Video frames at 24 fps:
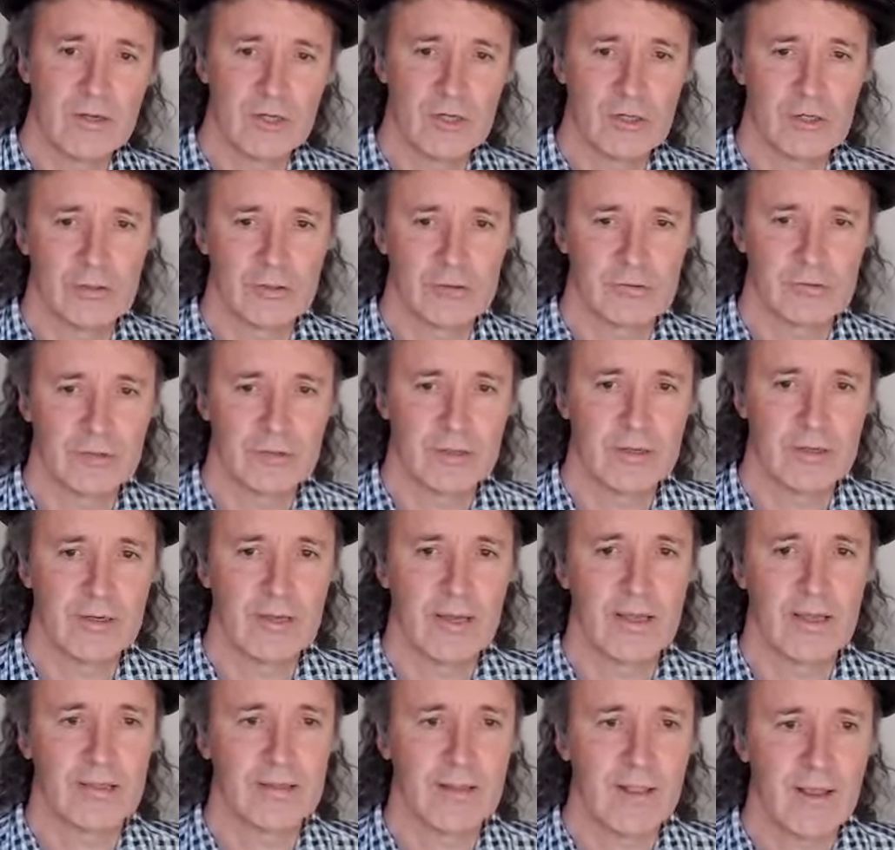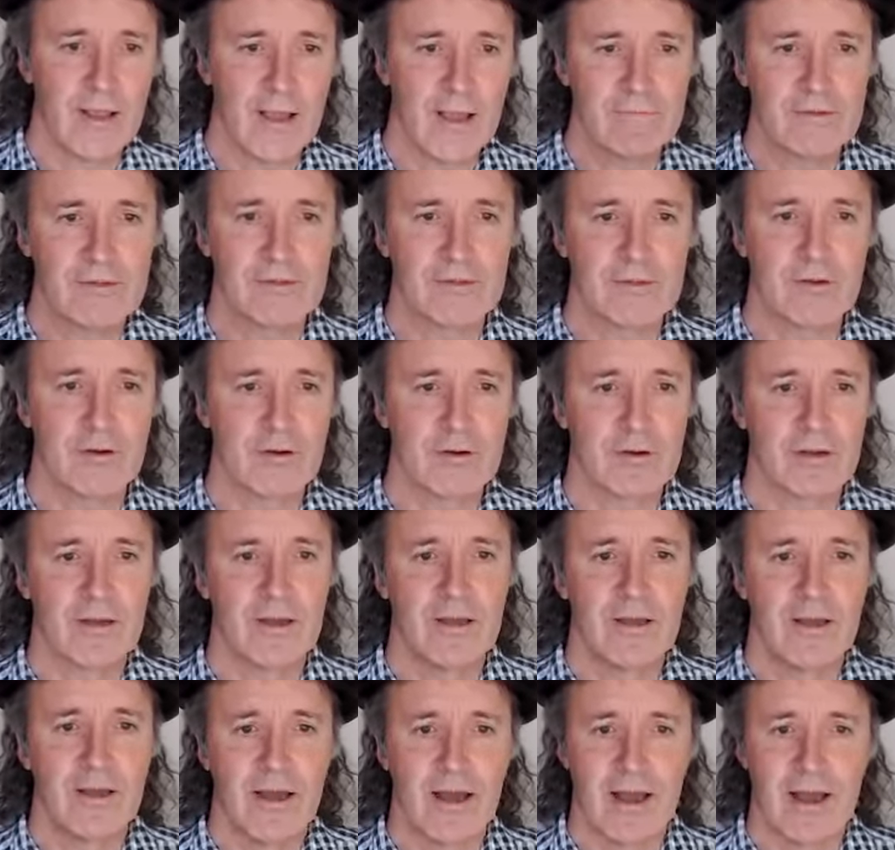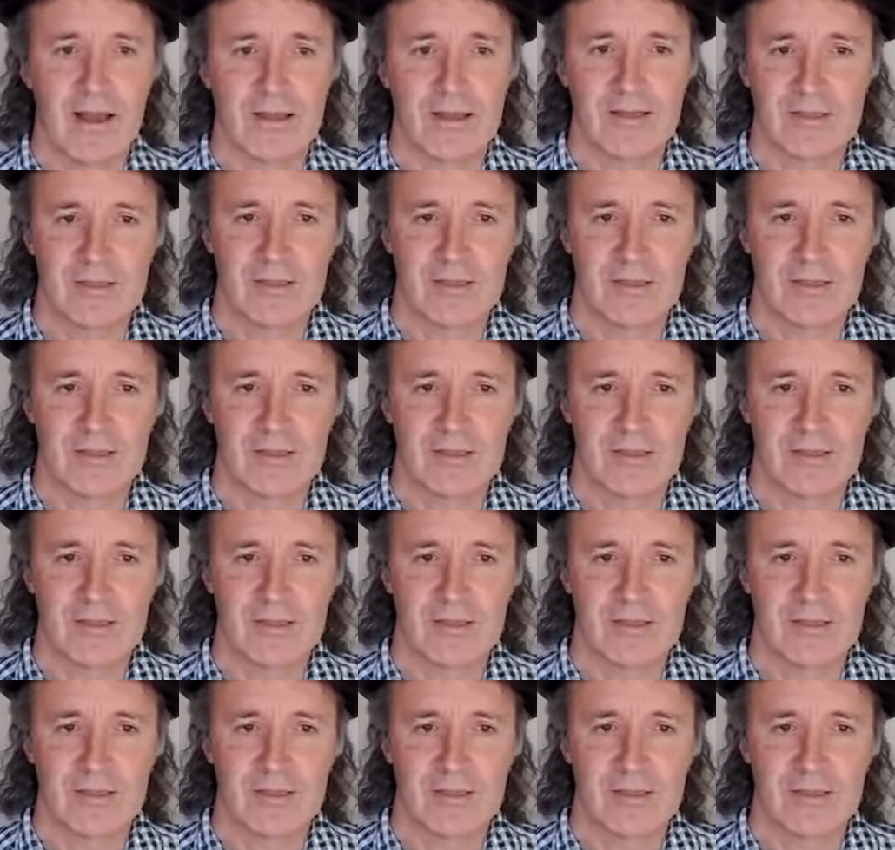children, and livestock are